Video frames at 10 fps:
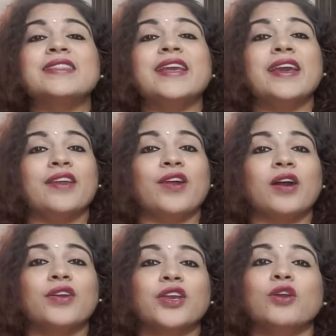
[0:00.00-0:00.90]
the
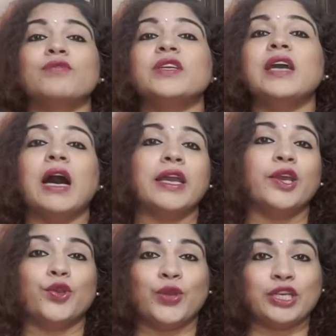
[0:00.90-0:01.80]
hierarchy of the
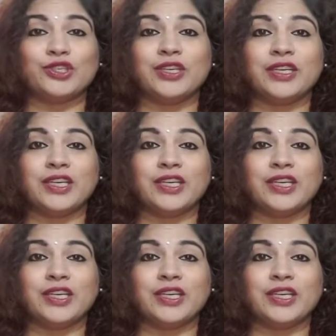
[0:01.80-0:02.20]
higher education